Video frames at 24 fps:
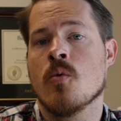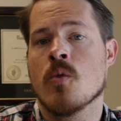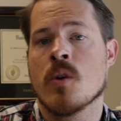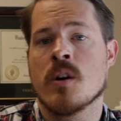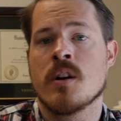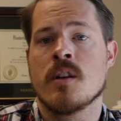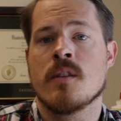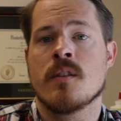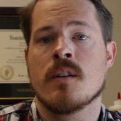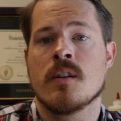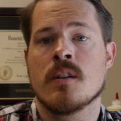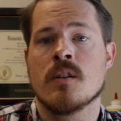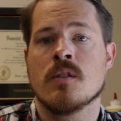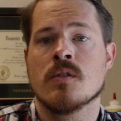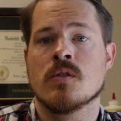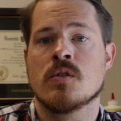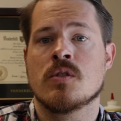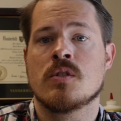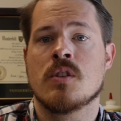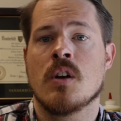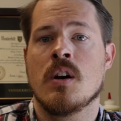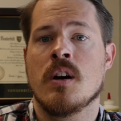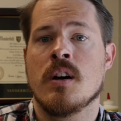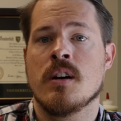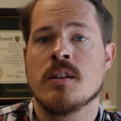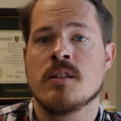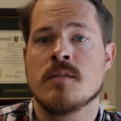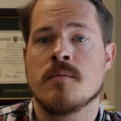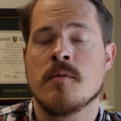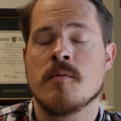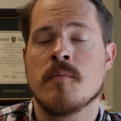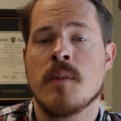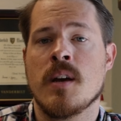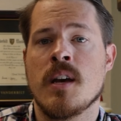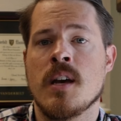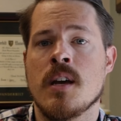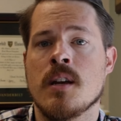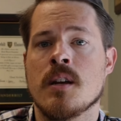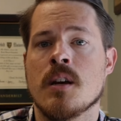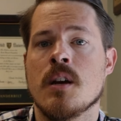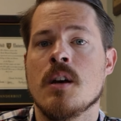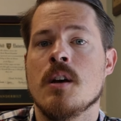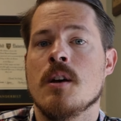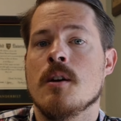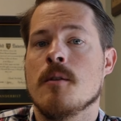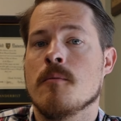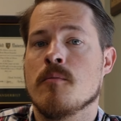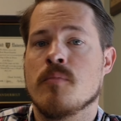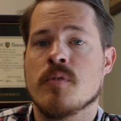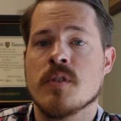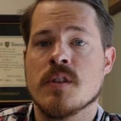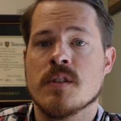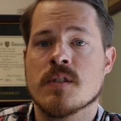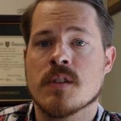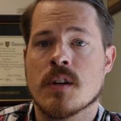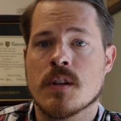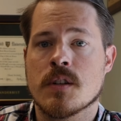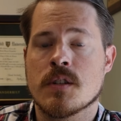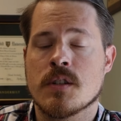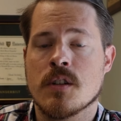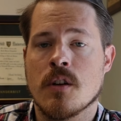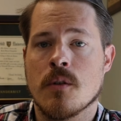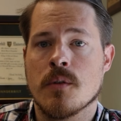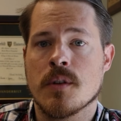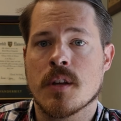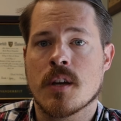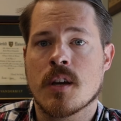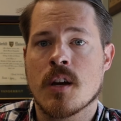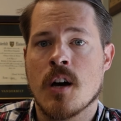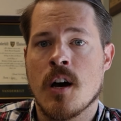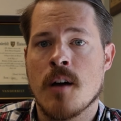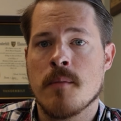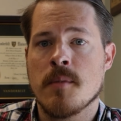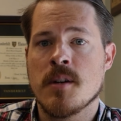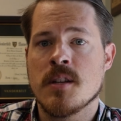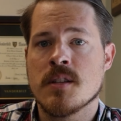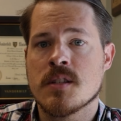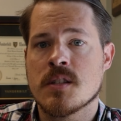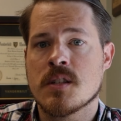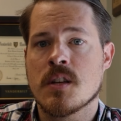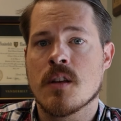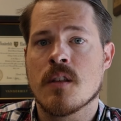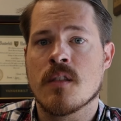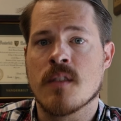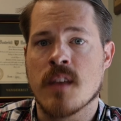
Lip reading: or anything else to be made, please let us know in the comments.